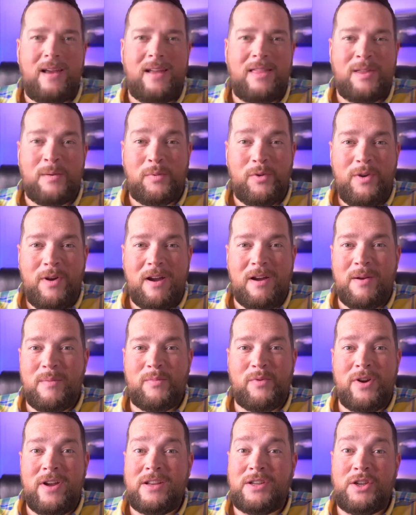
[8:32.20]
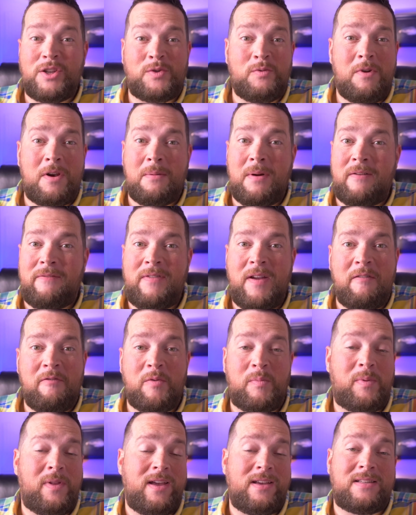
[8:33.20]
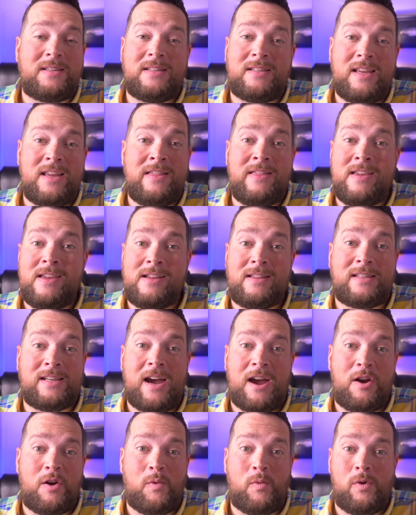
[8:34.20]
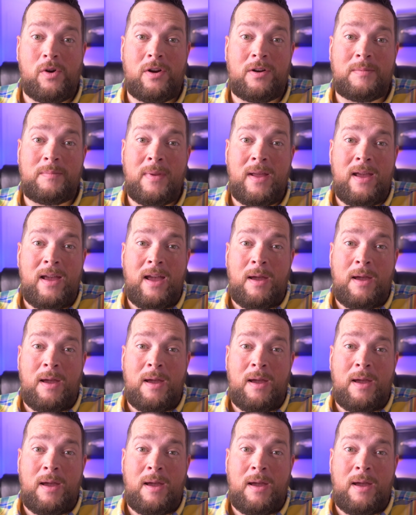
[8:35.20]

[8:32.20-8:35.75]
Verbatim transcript: The Blue Heron Bridge is one of my favorite places in the entire world.